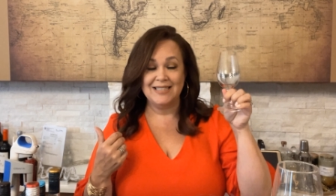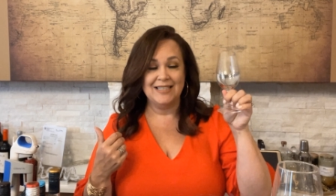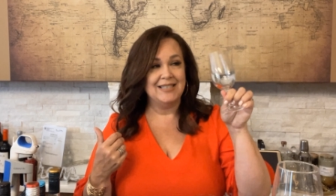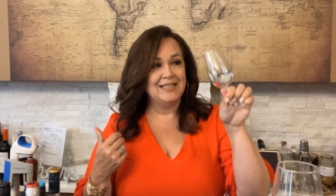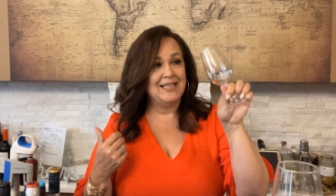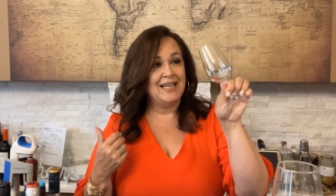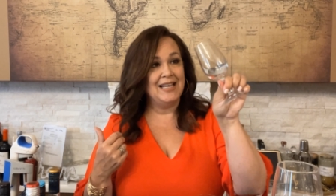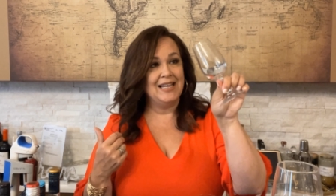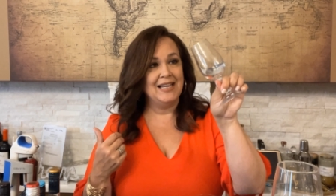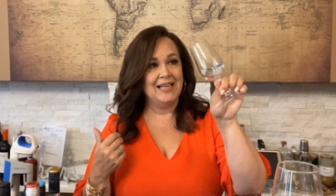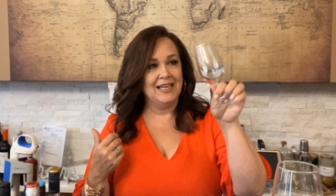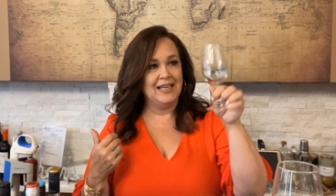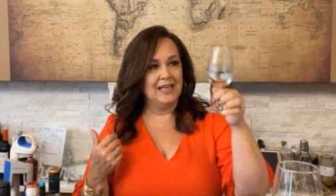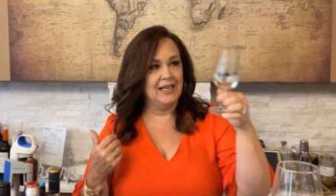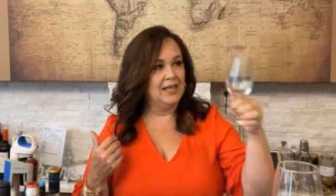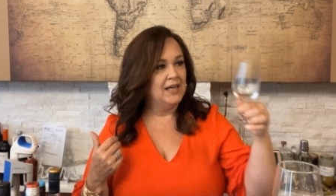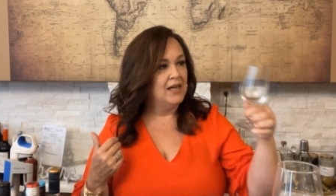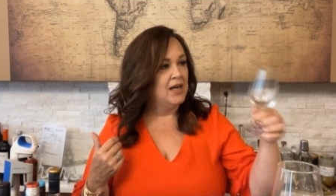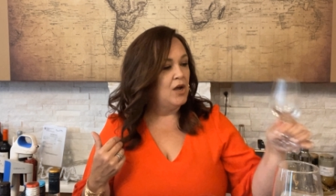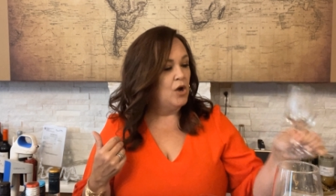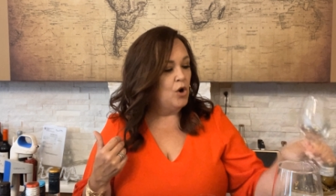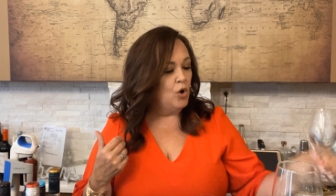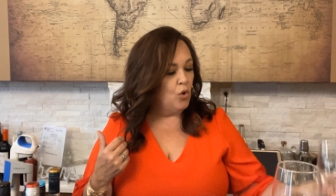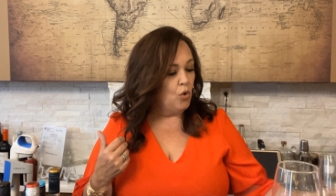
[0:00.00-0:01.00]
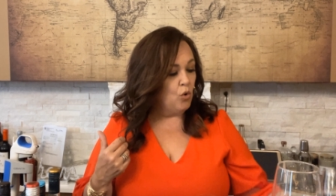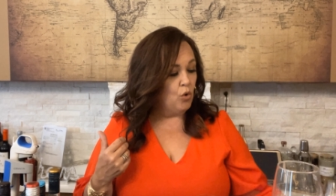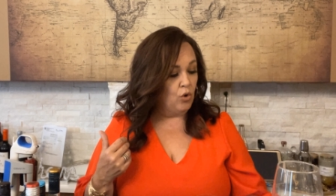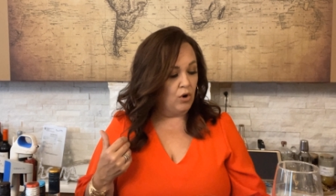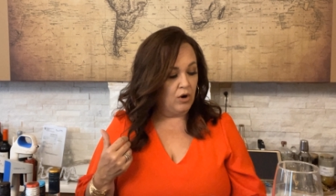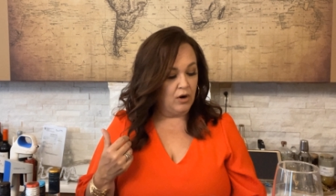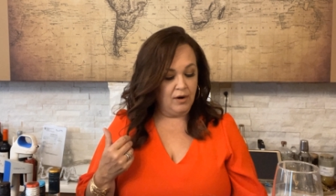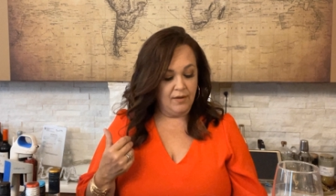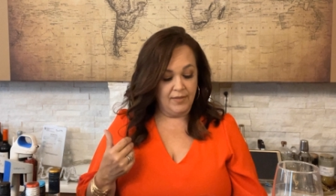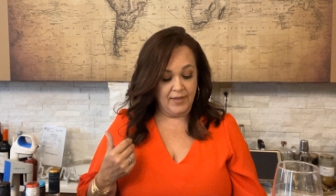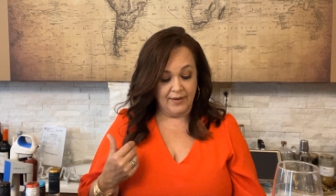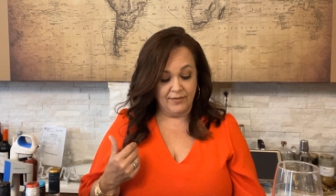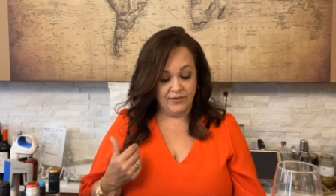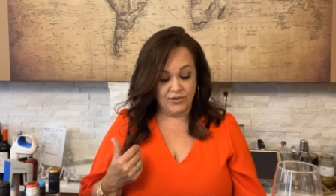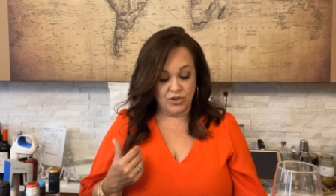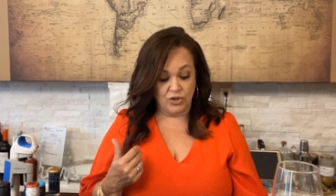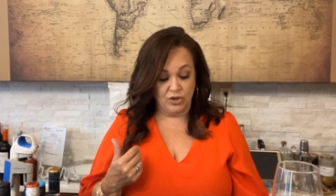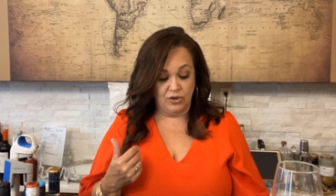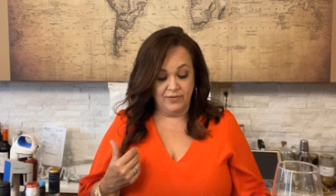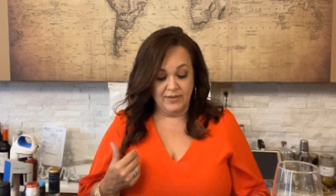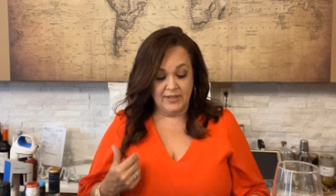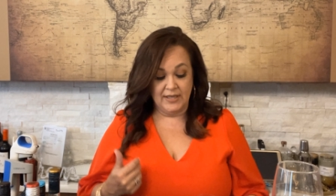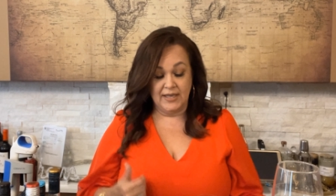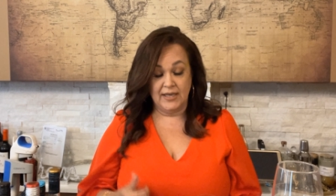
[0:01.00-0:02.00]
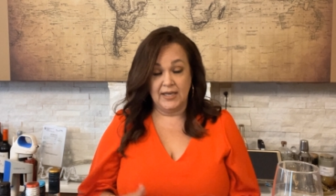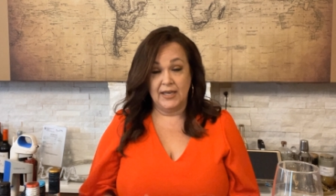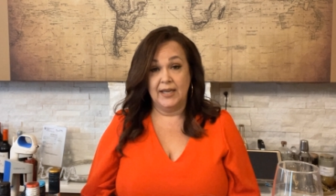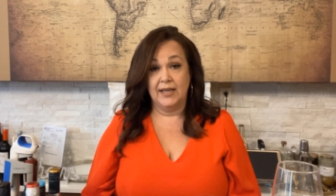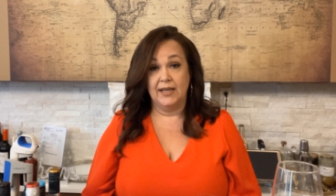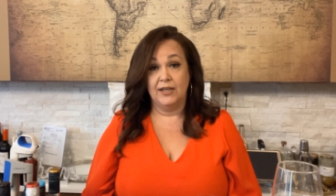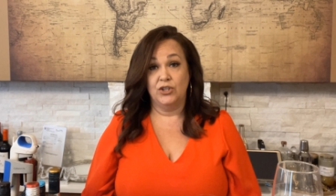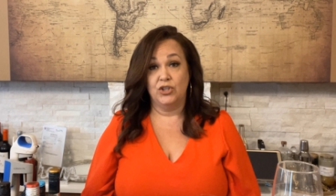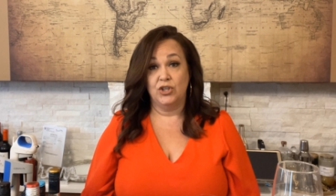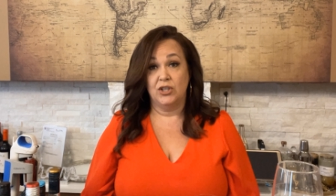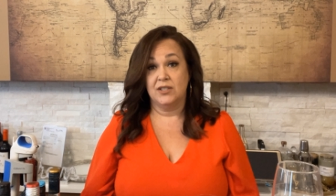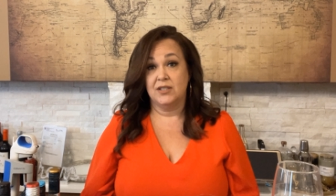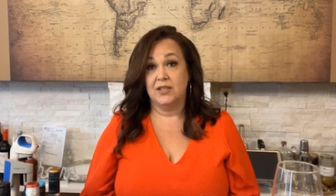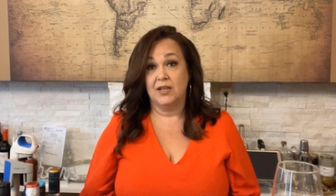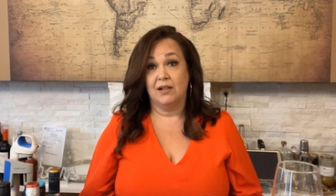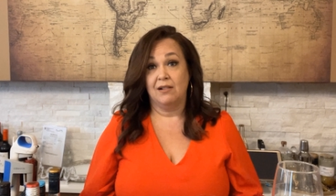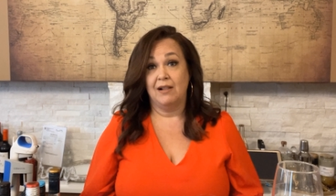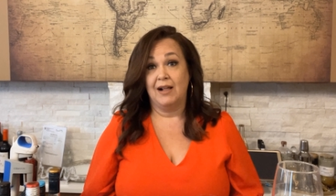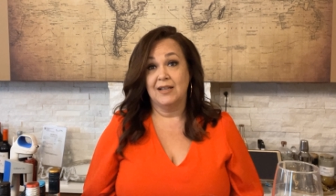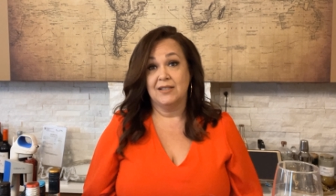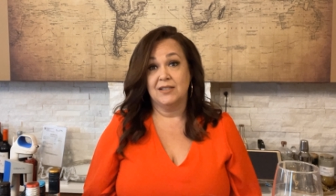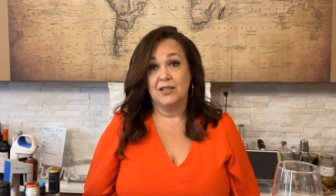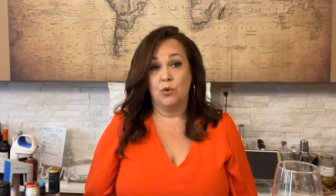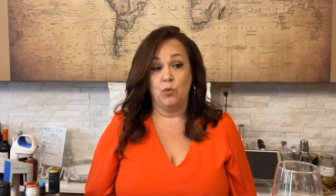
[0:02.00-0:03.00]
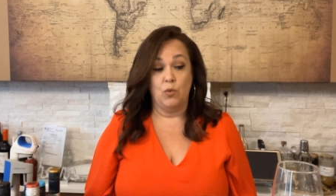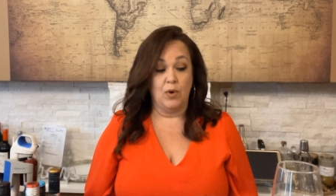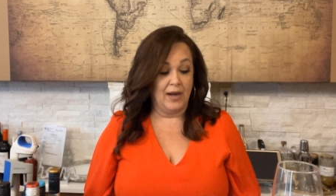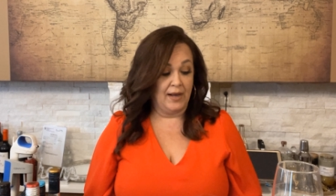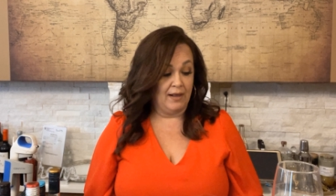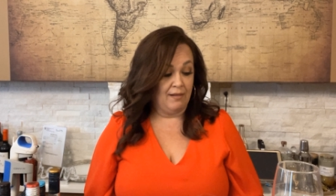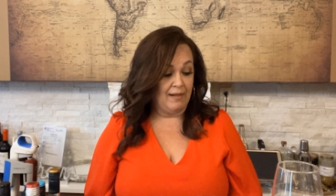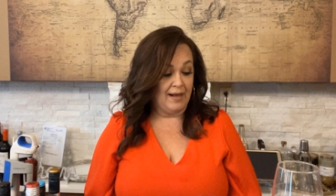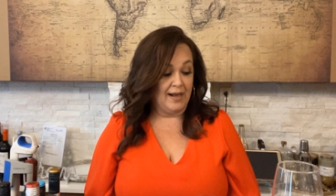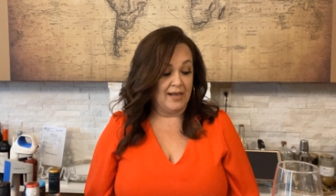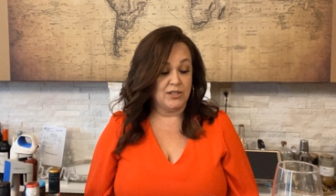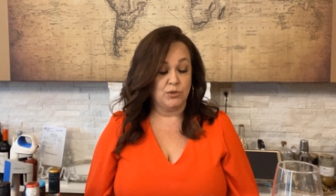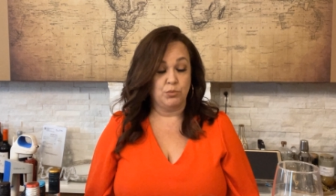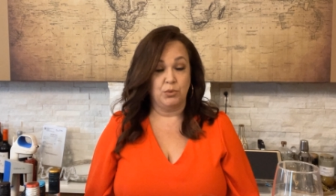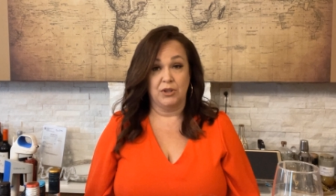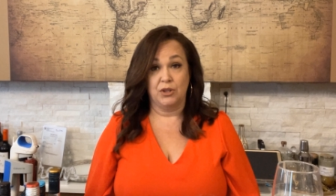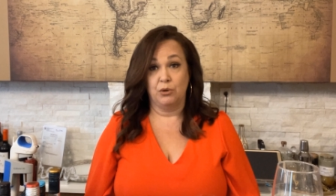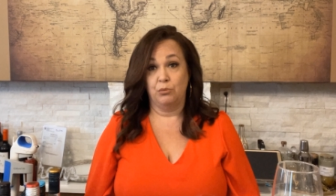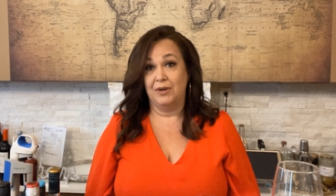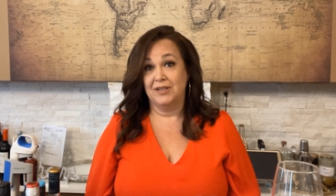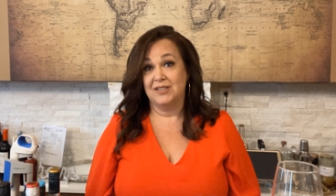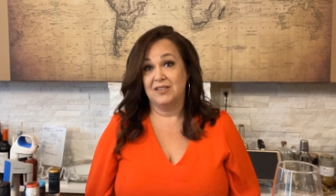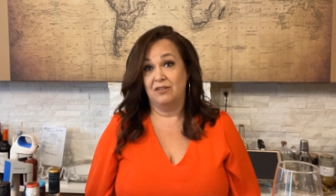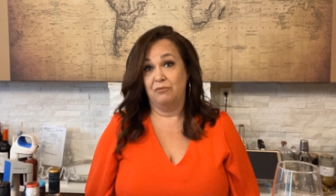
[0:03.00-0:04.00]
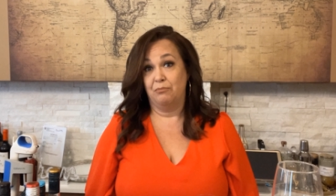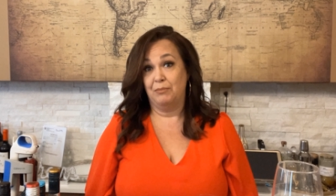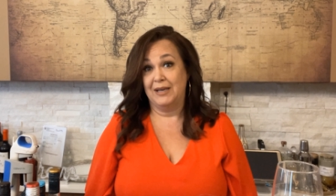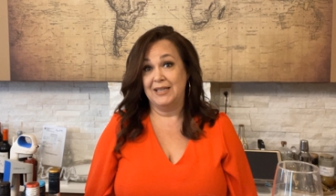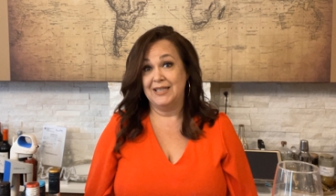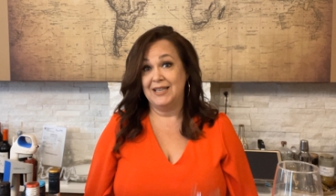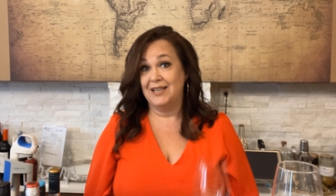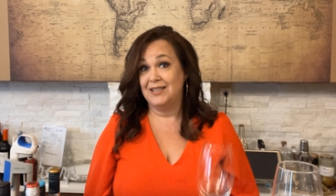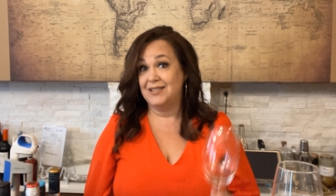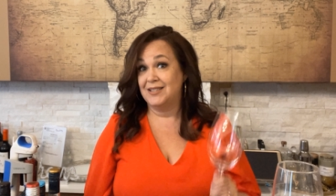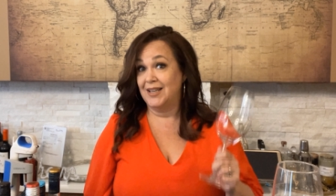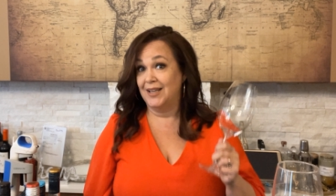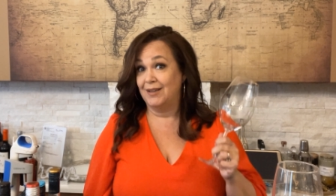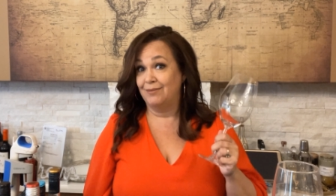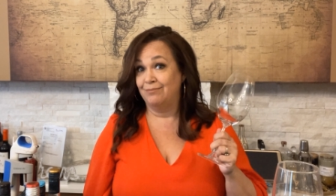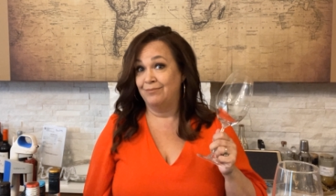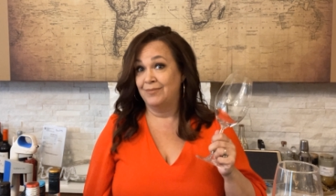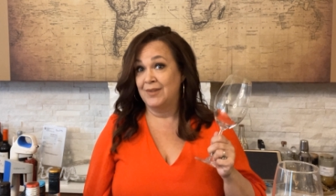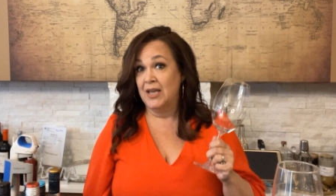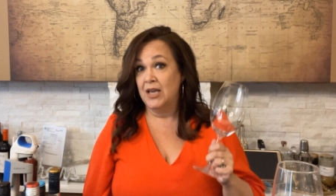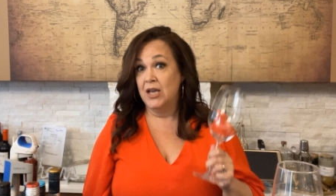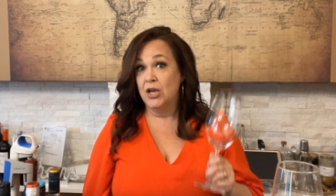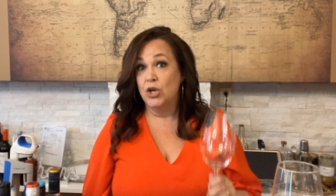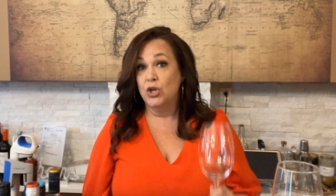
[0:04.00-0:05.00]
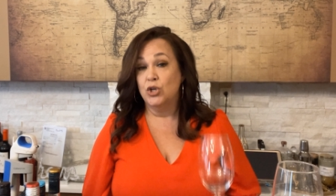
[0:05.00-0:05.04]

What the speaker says: bing, or they've served it in just a classic wine glass with the rest of my tasting.